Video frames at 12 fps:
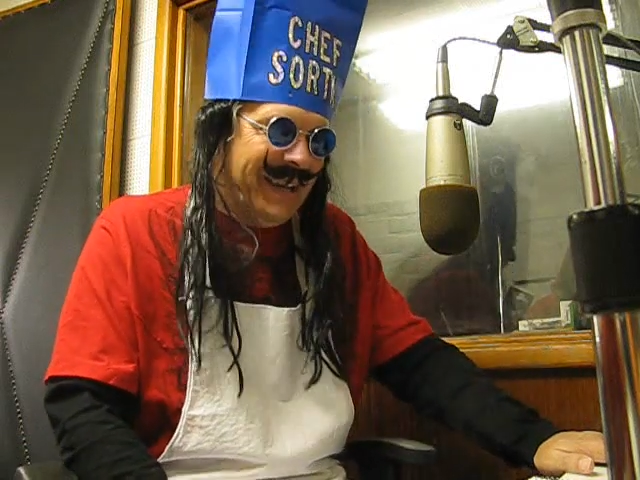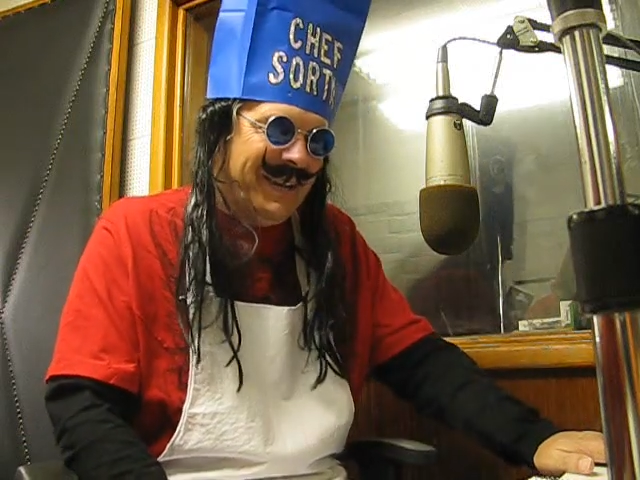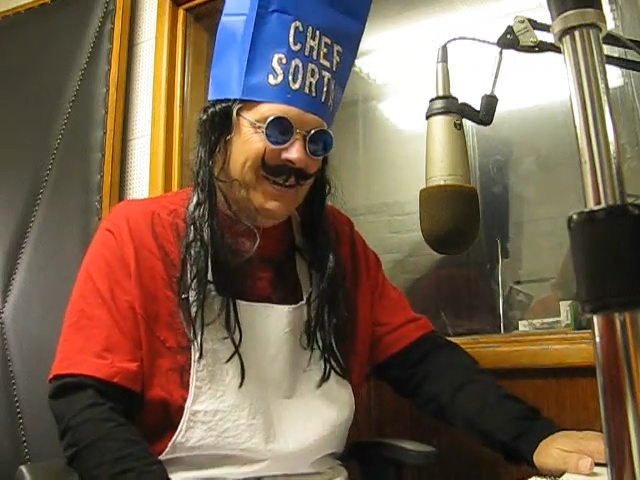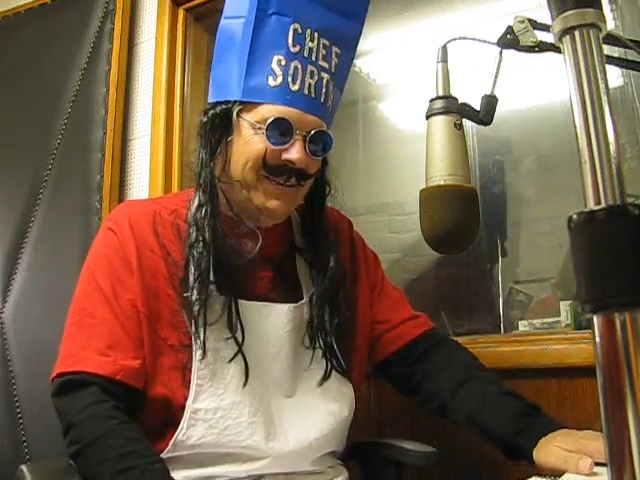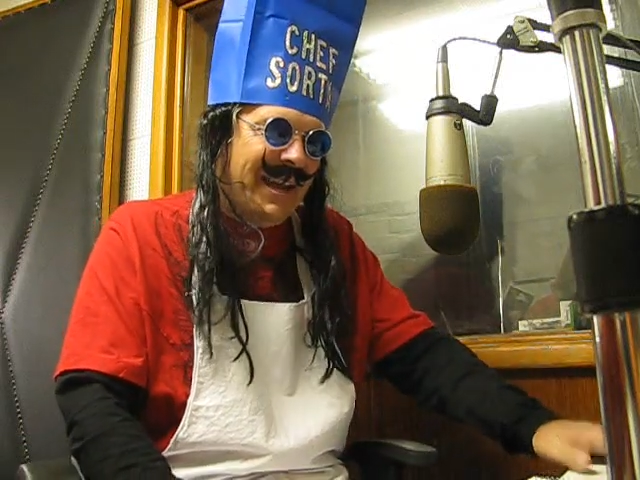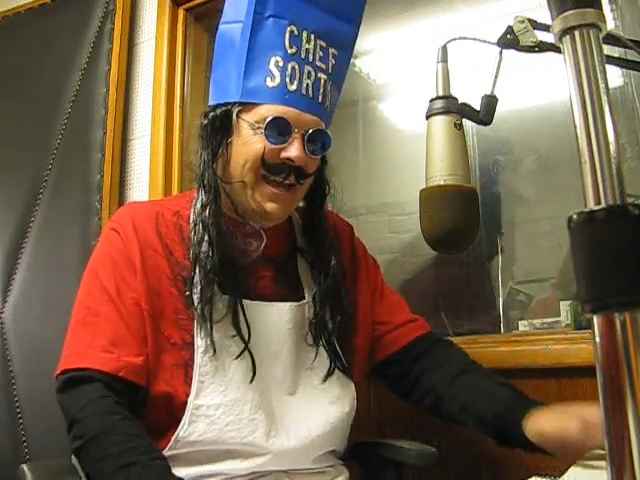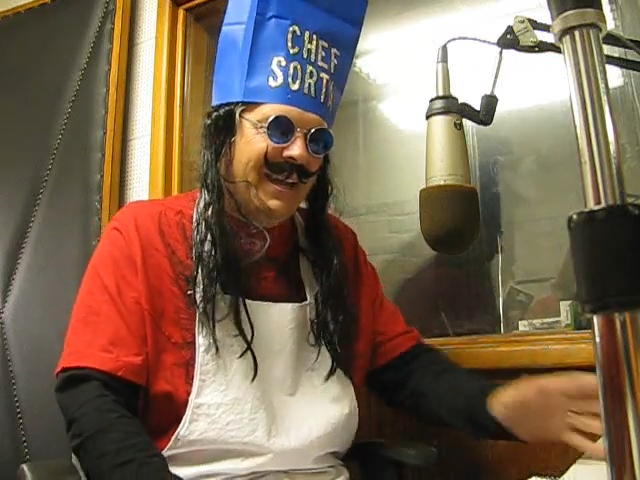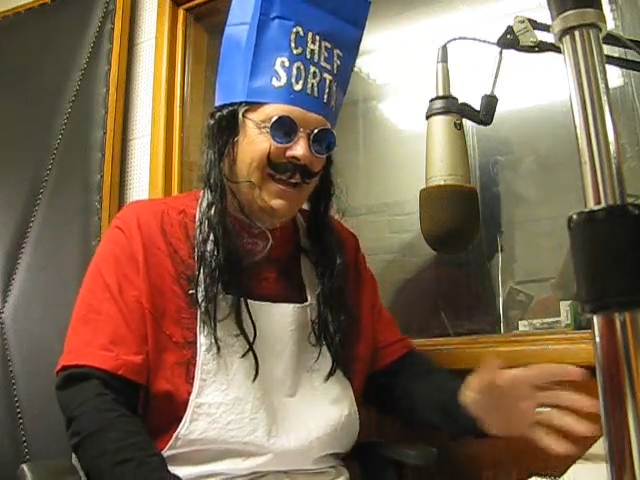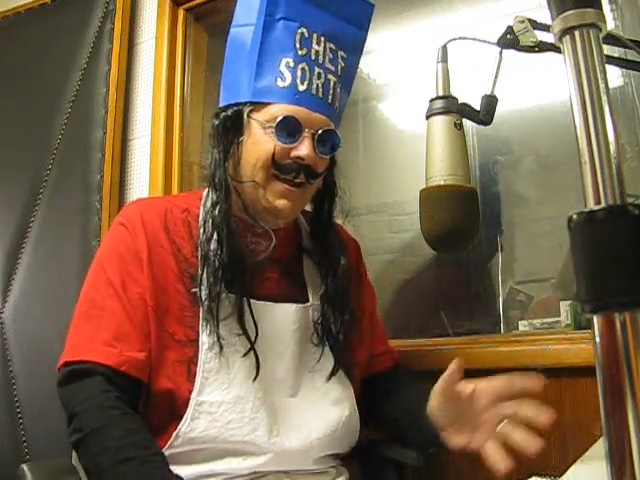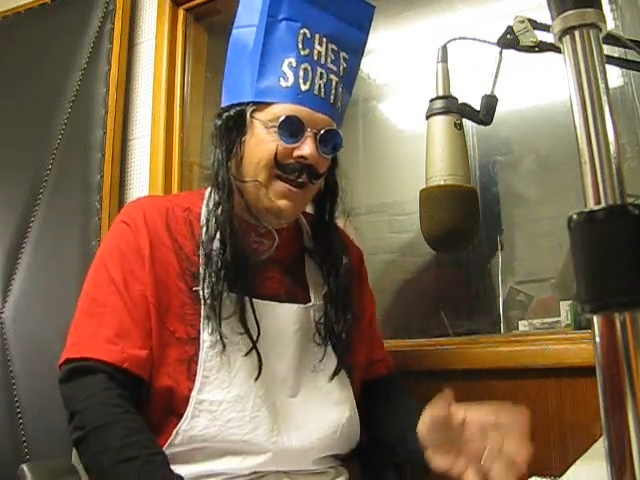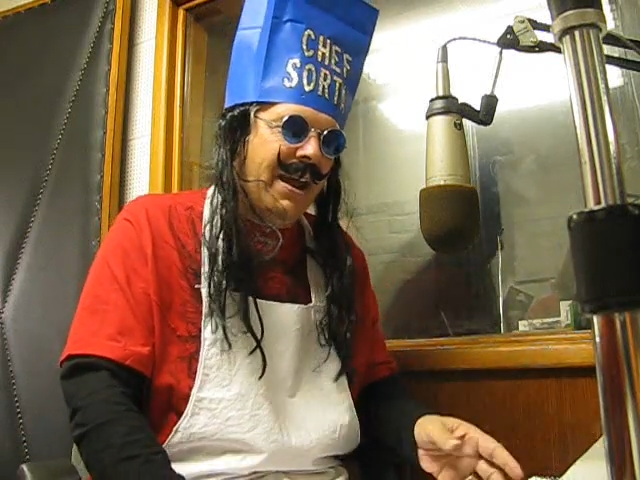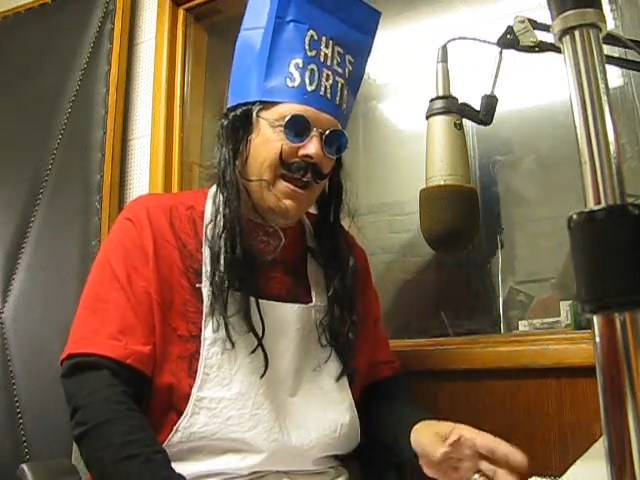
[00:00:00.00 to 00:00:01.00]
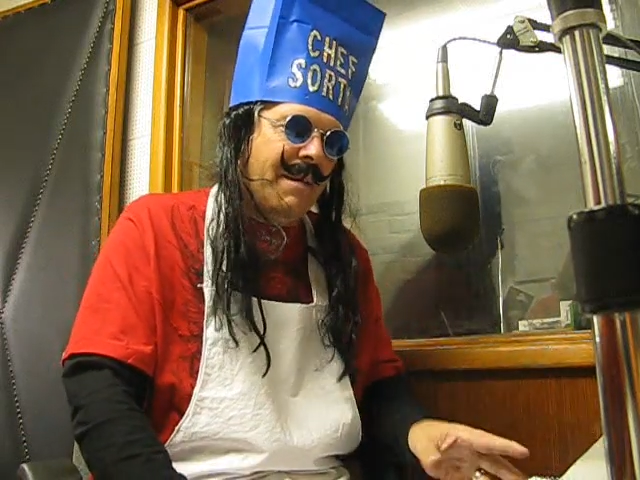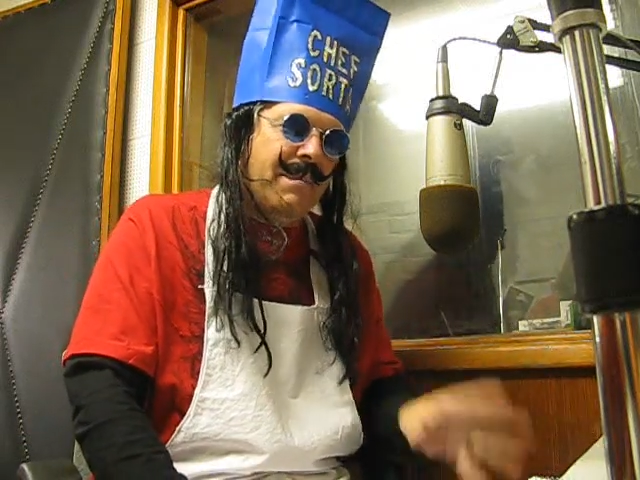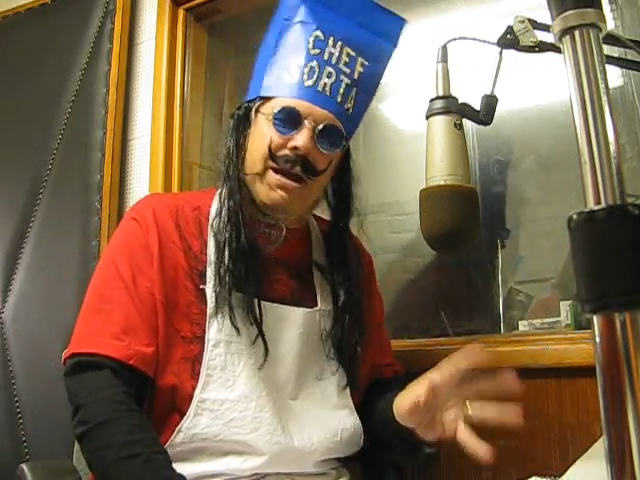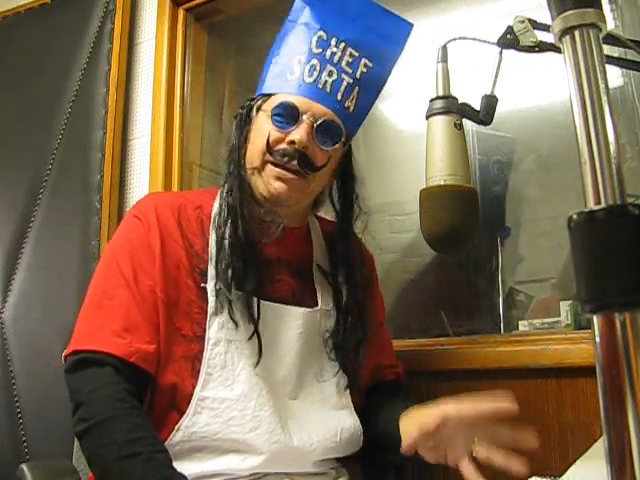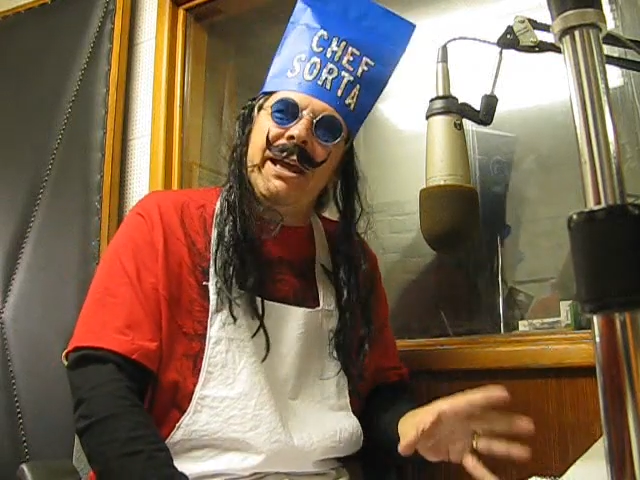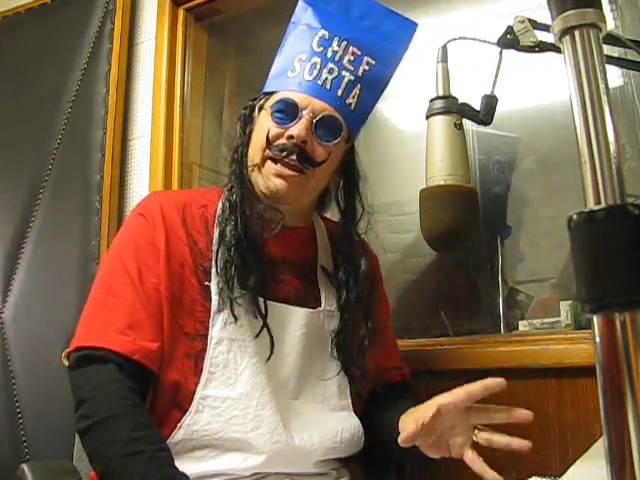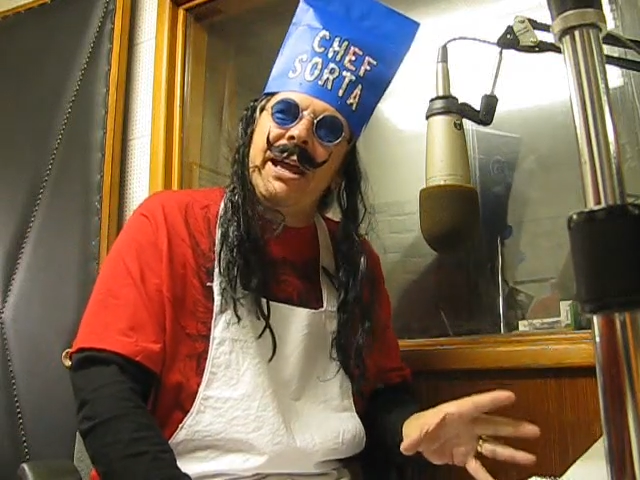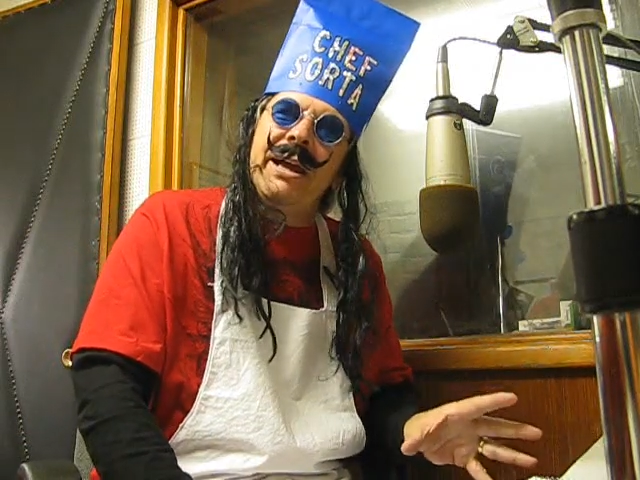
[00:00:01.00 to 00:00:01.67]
then you take about 8